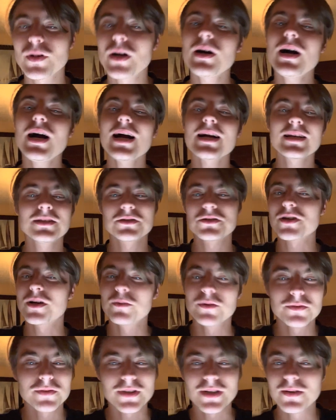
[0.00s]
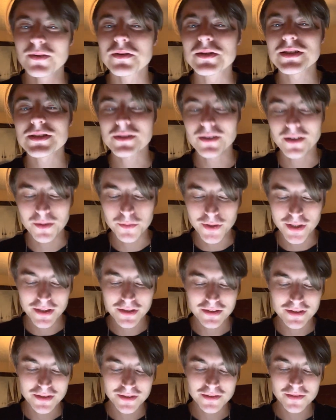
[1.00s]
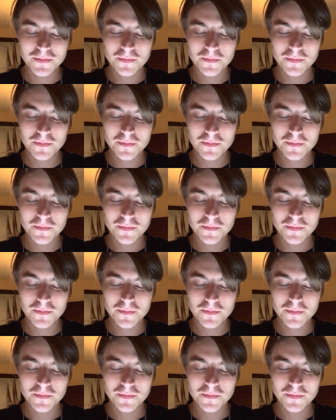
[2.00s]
I get in trouble for going to Starbucks.